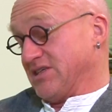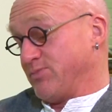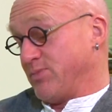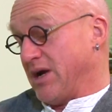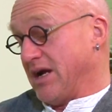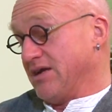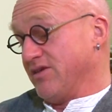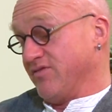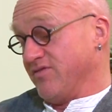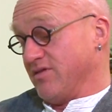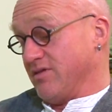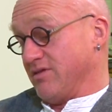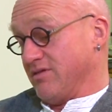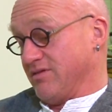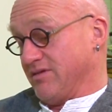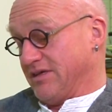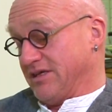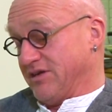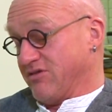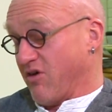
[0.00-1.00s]
painful,
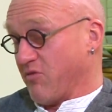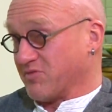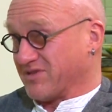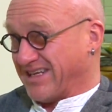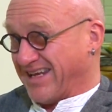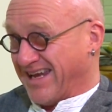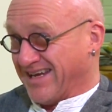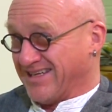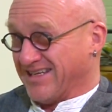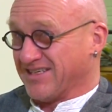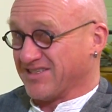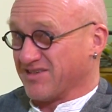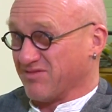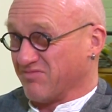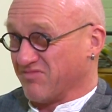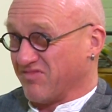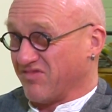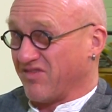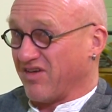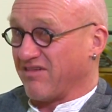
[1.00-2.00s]
you're obviously hitting
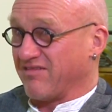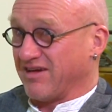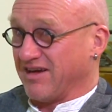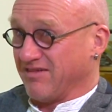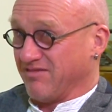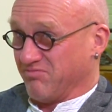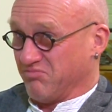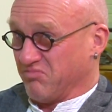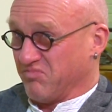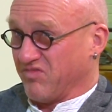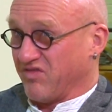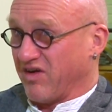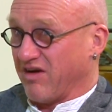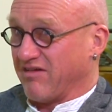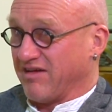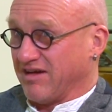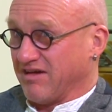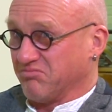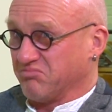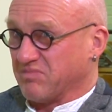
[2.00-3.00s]
some very
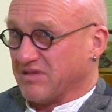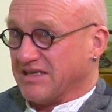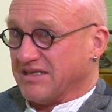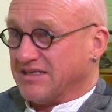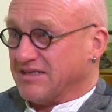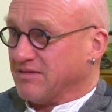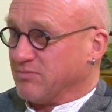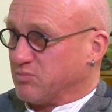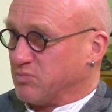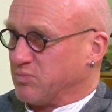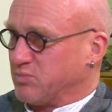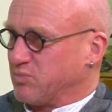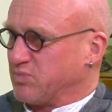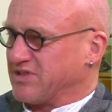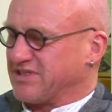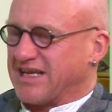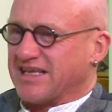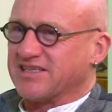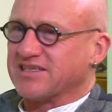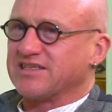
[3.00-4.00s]
very
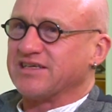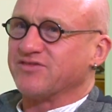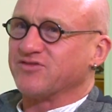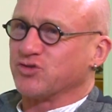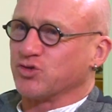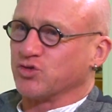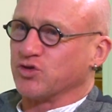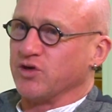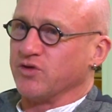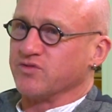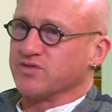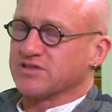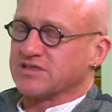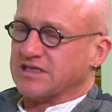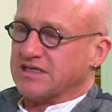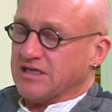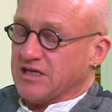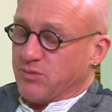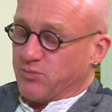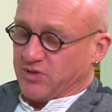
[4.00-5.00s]
yep. sensitive truths.
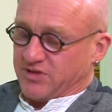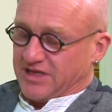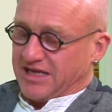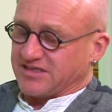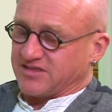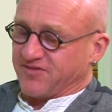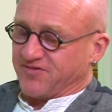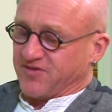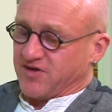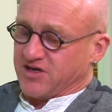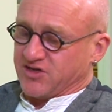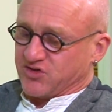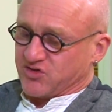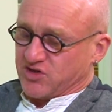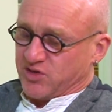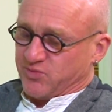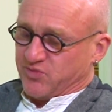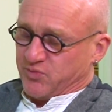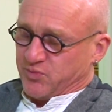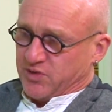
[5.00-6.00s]
But that's the first
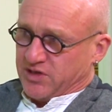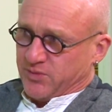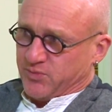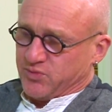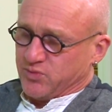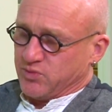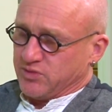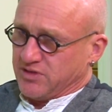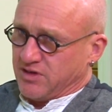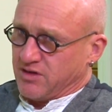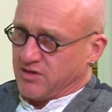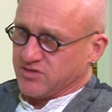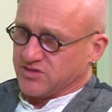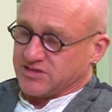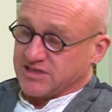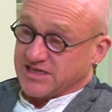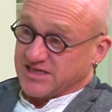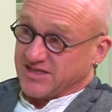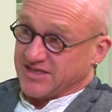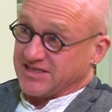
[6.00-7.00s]
group of people with the hot
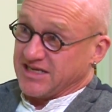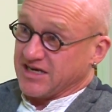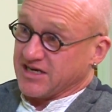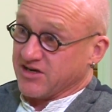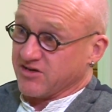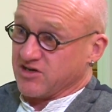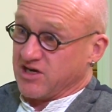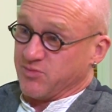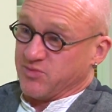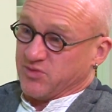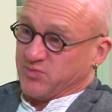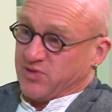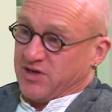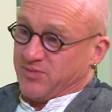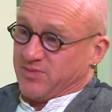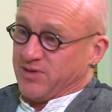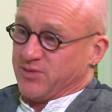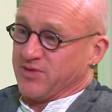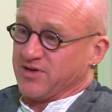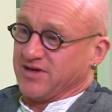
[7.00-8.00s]
seats. The second group is
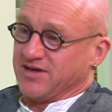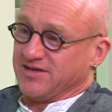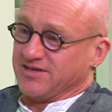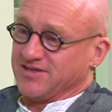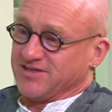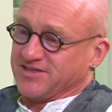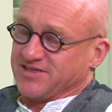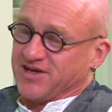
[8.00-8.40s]
people who are going to just